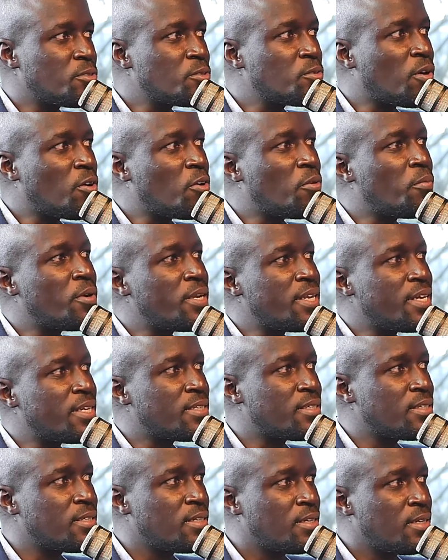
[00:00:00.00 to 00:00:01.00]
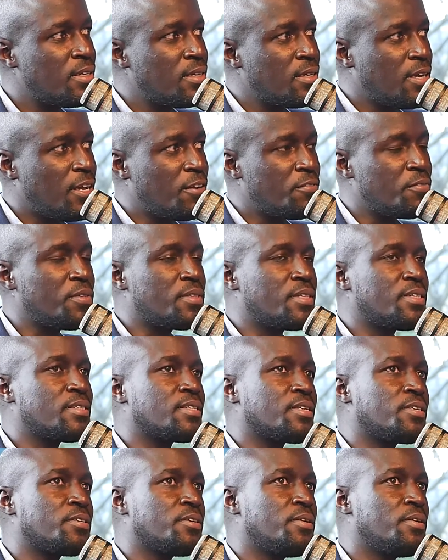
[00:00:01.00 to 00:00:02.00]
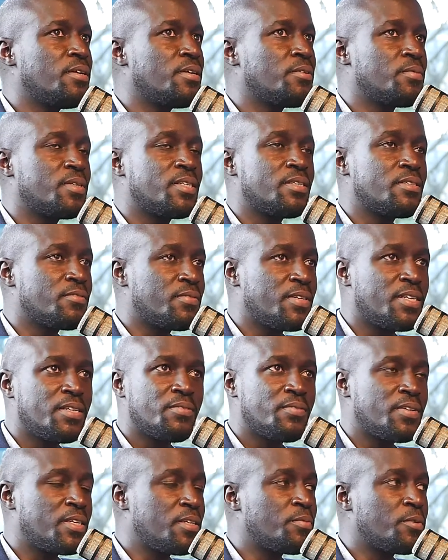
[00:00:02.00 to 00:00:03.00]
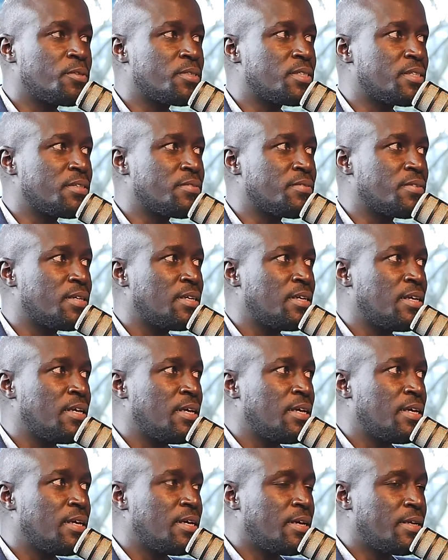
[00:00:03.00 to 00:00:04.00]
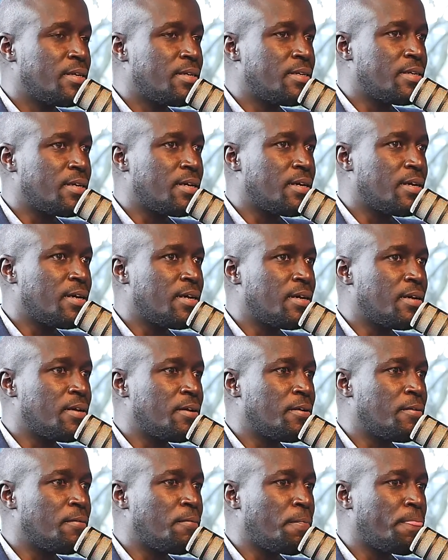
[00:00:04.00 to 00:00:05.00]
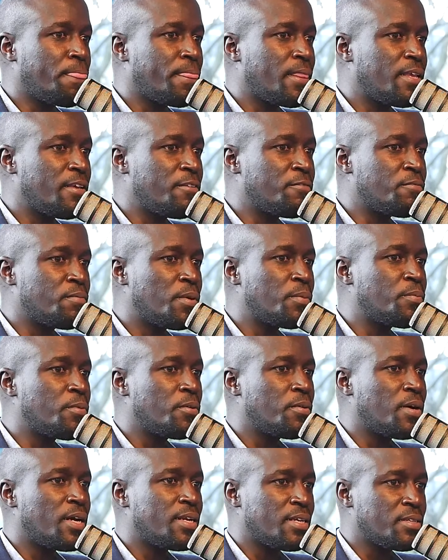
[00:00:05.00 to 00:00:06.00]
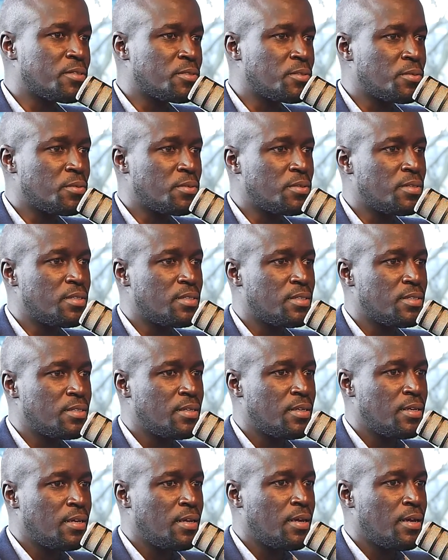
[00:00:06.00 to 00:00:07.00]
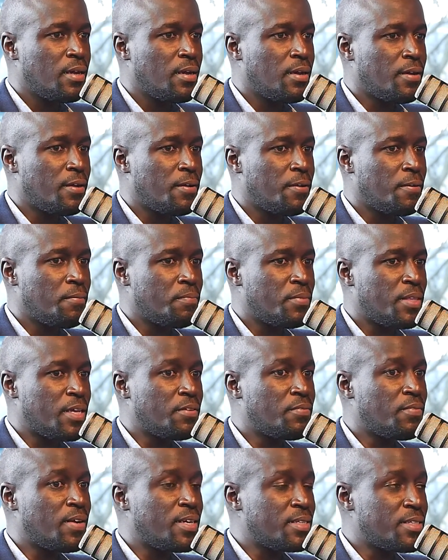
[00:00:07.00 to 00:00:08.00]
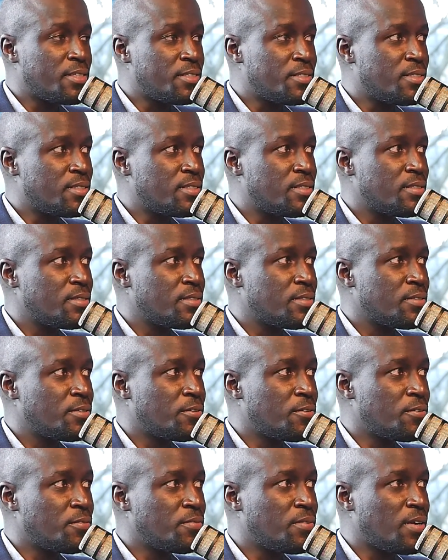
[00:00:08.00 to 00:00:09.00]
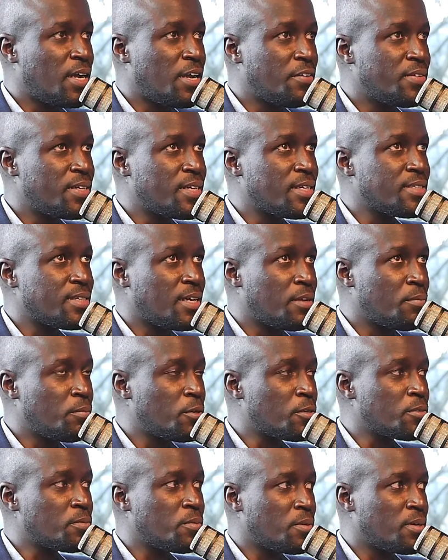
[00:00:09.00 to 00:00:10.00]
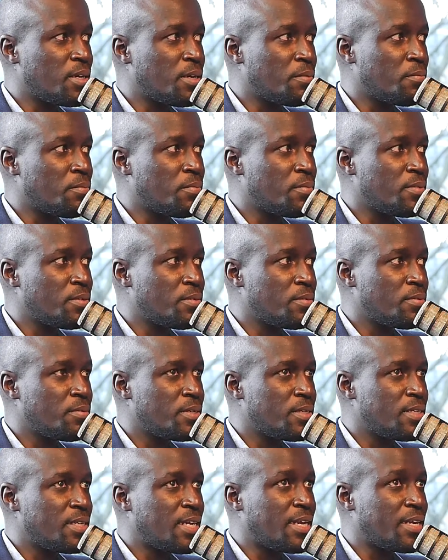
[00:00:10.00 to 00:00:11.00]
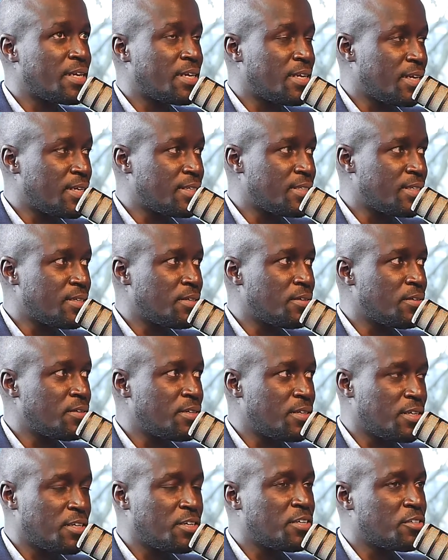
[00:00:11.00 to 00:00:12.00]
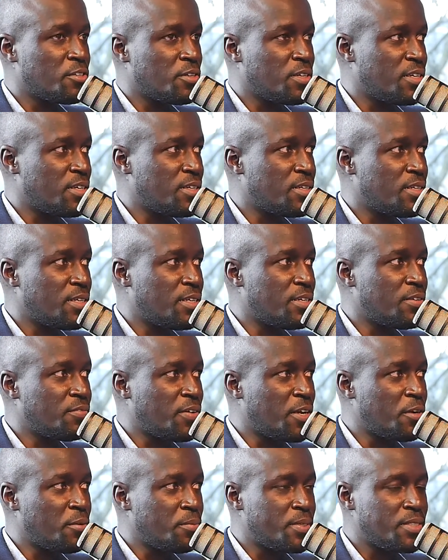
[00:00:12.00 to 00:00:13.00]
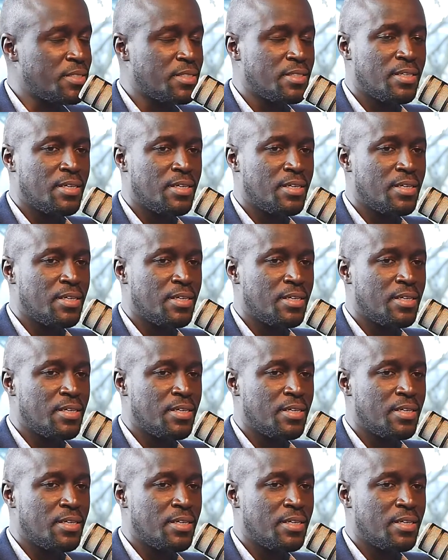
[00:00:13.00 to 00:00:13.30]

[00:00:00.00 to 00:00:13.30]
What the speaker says: to accommodate a few things that you're doing, which is very, very positive. And if people understood the advantage of having a sandbox program in a regulatory environment,